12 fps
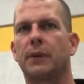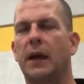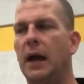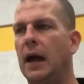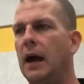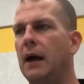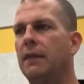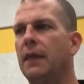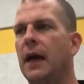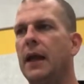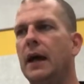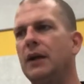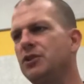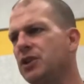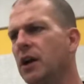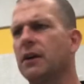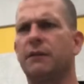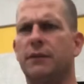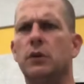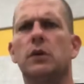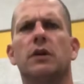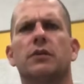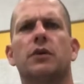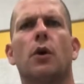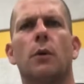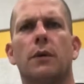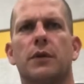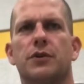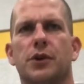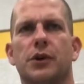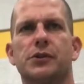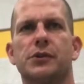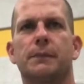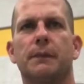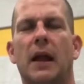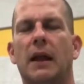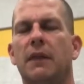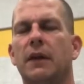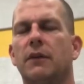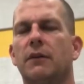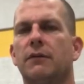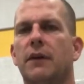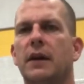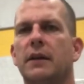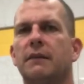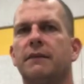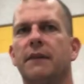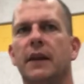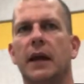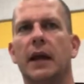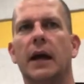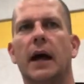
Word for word: uh, that I shared a few years ago with the church, and I think you'll find it fitting.